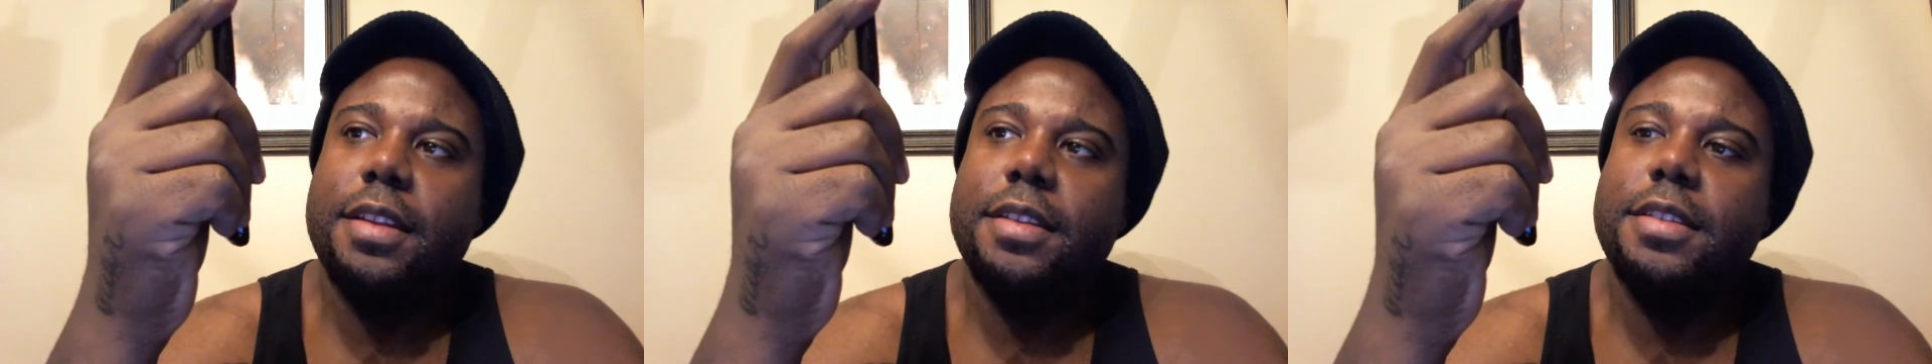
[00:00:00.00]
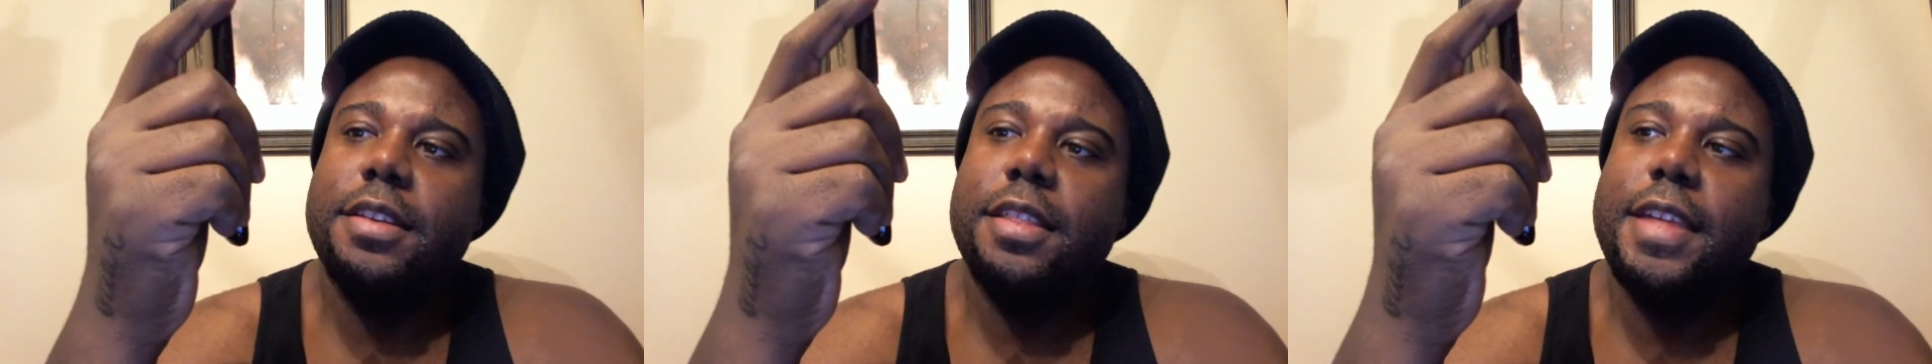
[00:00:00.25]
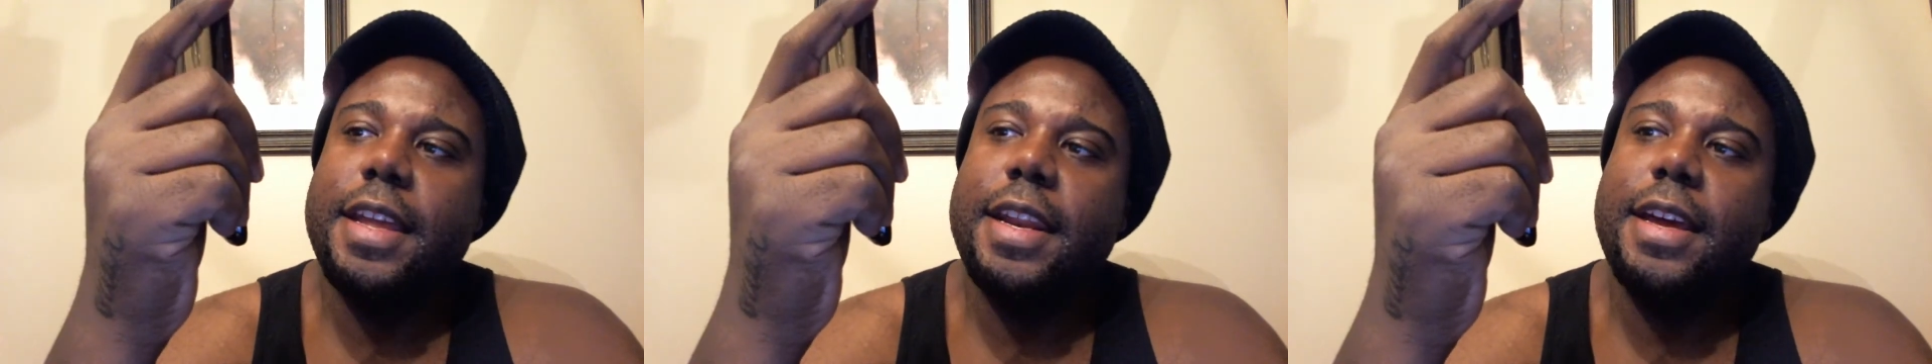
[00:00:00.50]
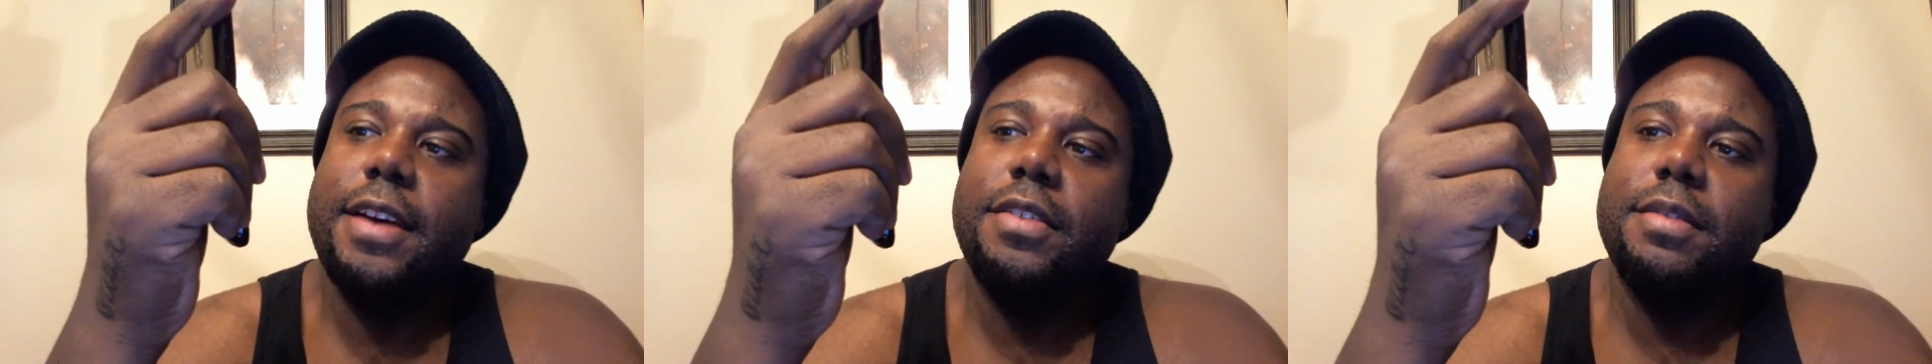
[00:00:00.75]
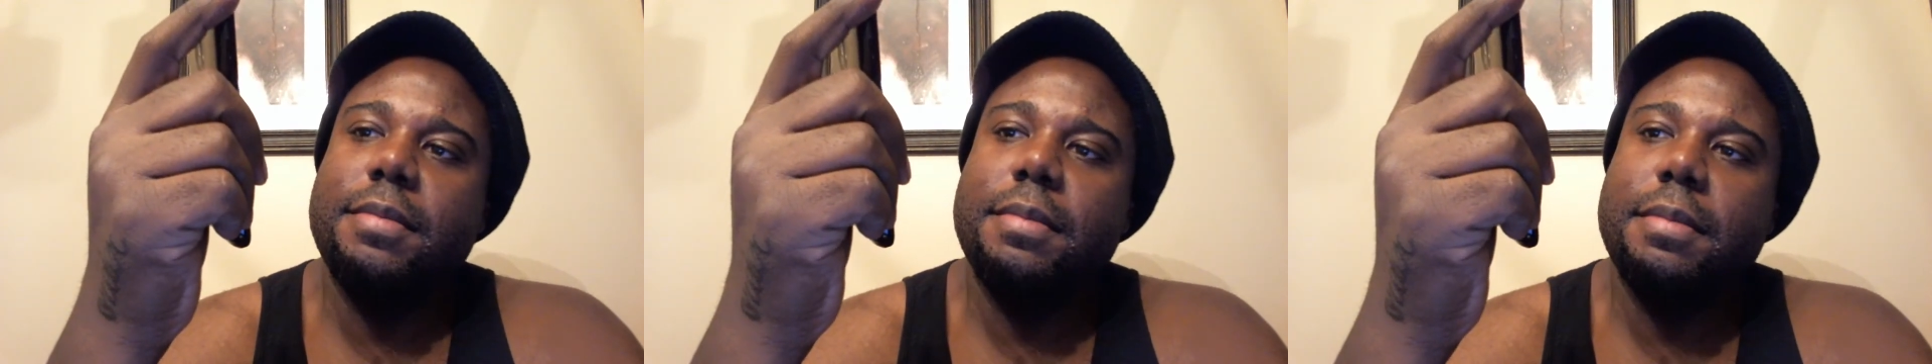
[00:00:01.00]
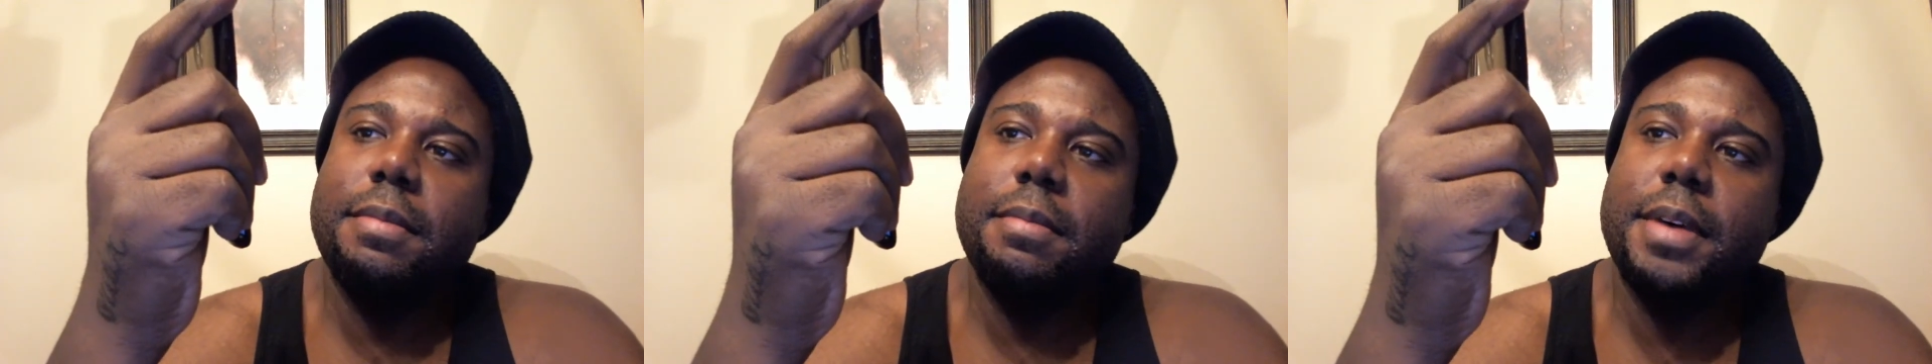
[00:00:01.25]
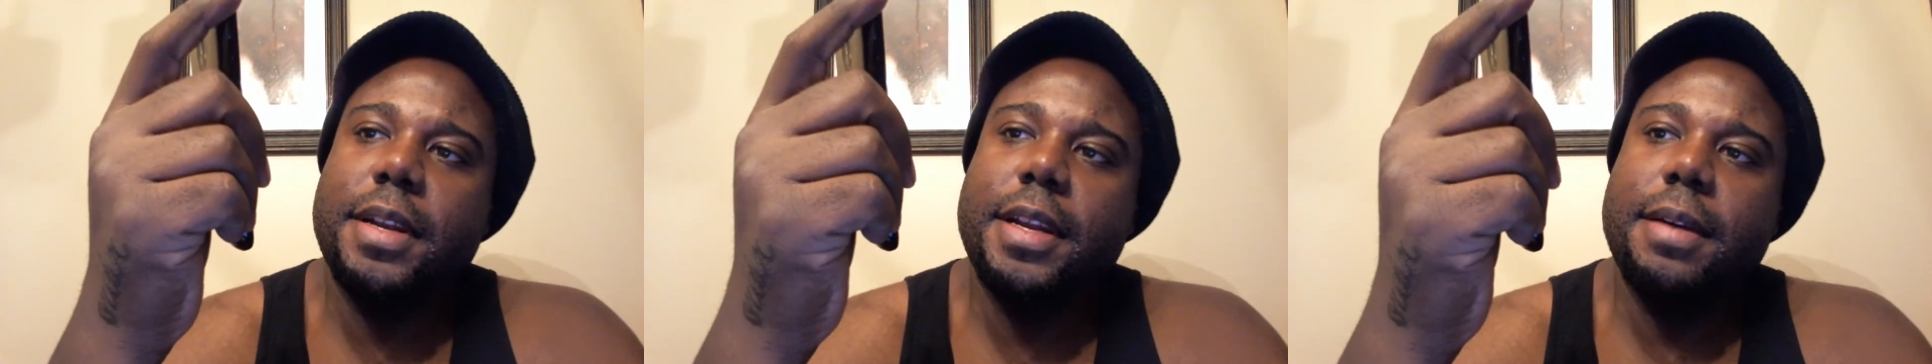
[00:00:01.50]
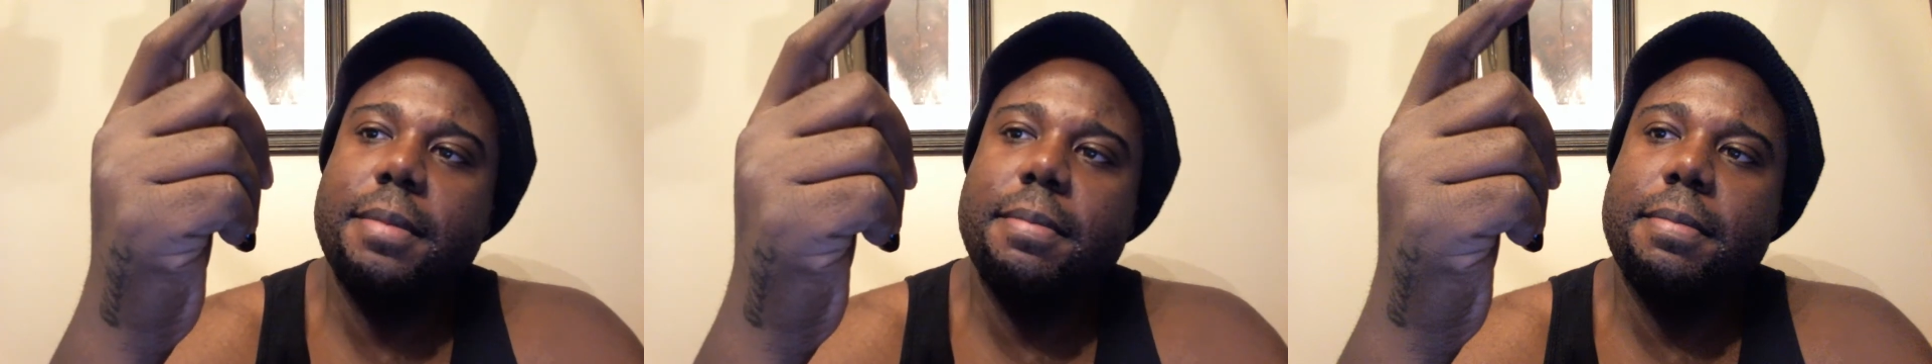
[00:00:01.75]
took that out, but
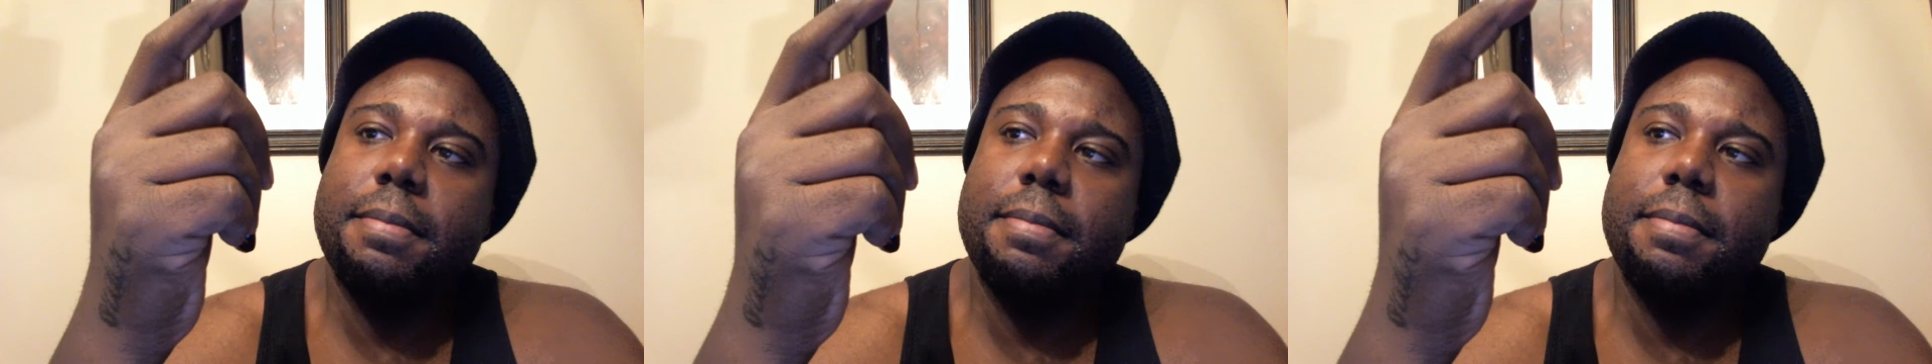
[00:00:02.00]
um,